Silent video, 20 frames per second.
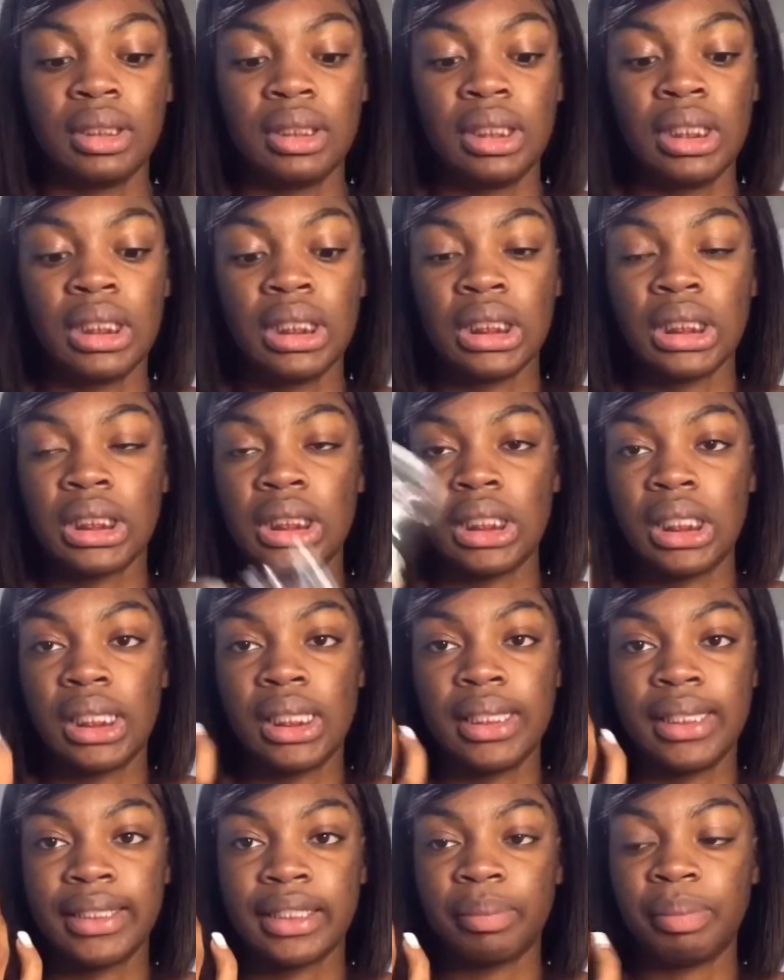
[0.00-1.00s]
This
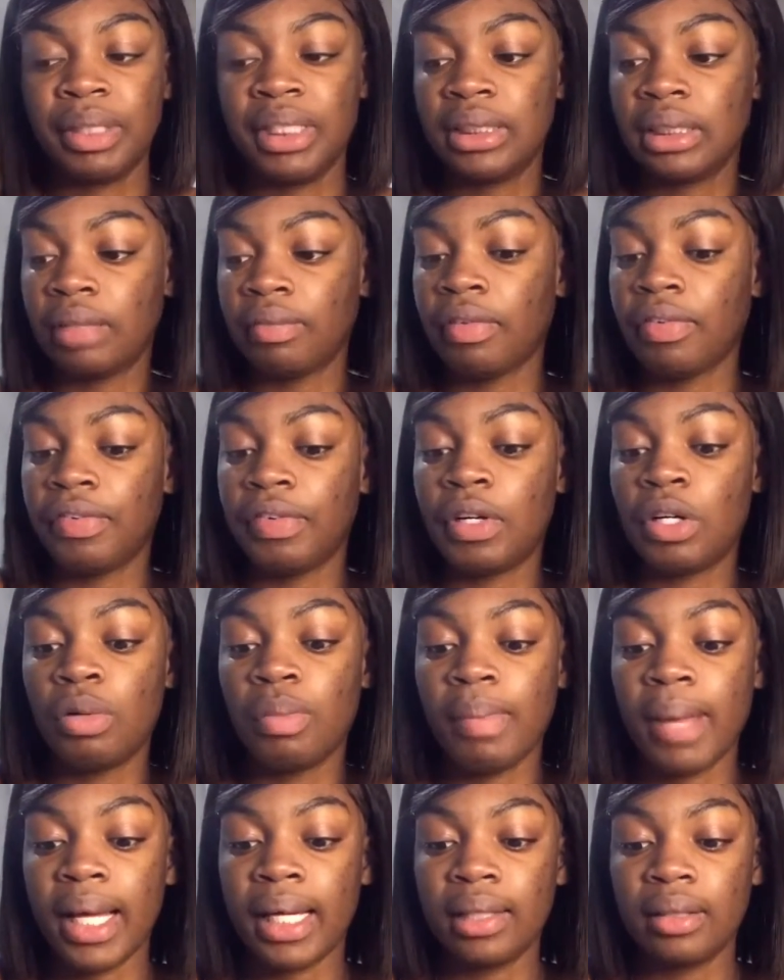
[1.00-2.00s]
is a piece of the phone
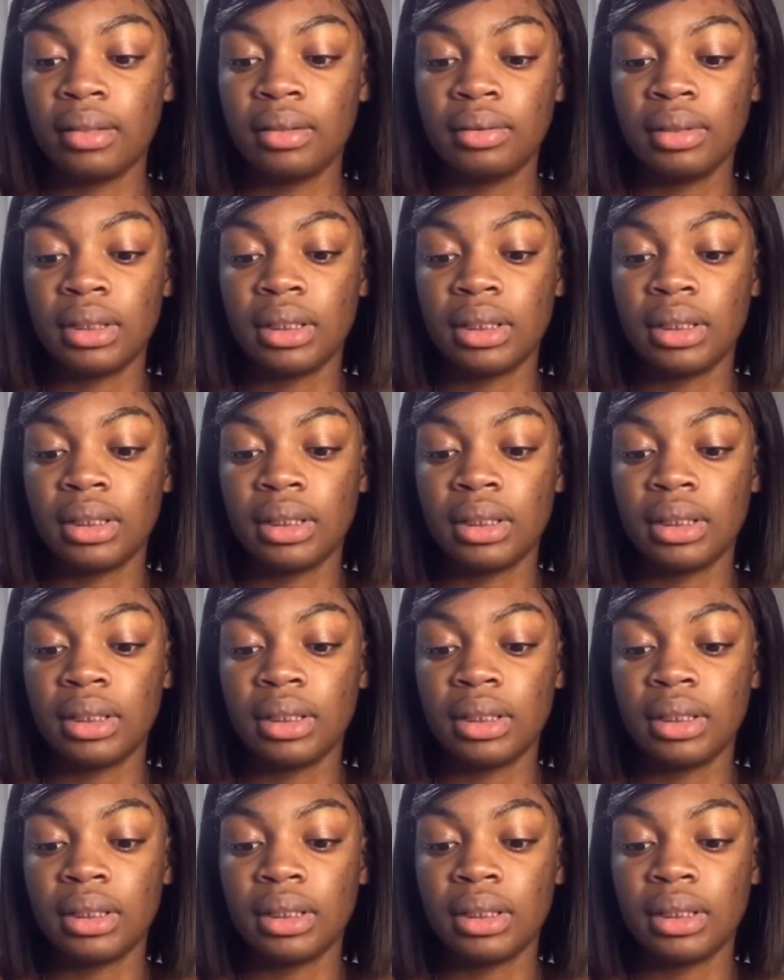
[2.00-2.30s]
mount.